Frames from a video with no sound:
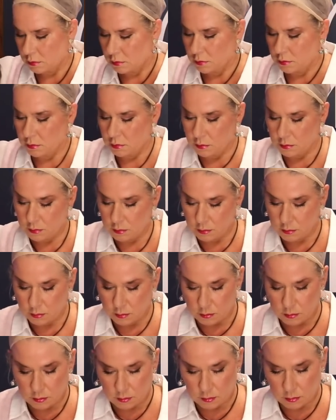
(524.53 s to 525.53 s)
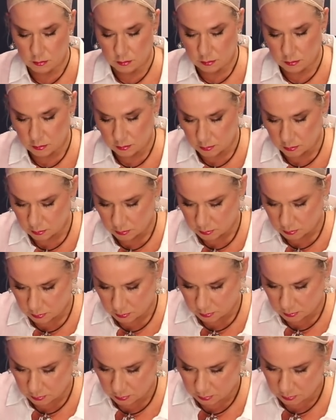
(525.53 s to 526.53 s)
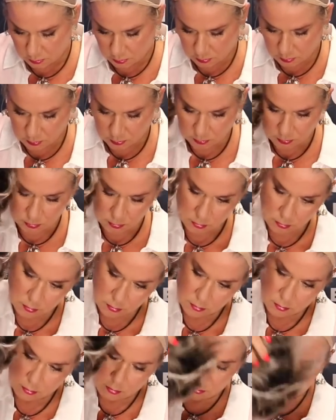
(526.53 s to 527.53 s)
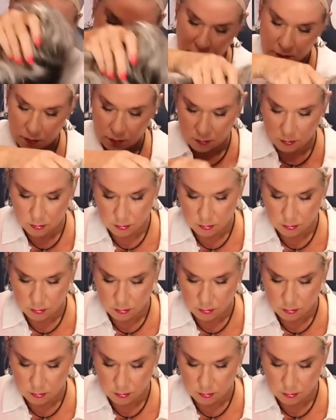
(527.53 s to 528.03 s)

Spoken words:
[no speech]